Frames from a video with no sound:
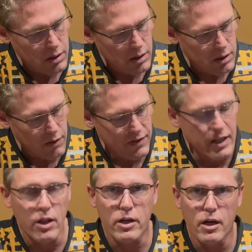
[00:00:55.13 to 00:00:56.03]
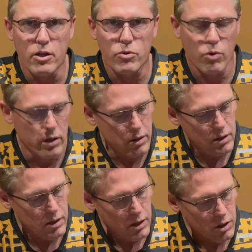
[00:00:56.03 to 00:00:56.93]
vanilla colored
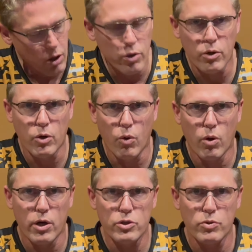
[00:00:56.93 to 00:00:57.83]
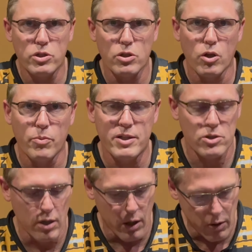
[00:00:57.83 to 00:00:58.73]
one, go to an orange, which is a little bit
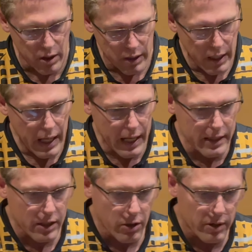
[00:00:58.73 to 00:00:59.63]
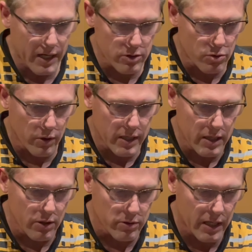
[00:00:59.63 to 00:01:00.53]
slower, and then go down to a
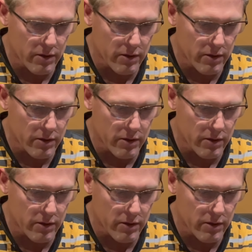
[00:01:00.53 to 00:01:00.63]
heel down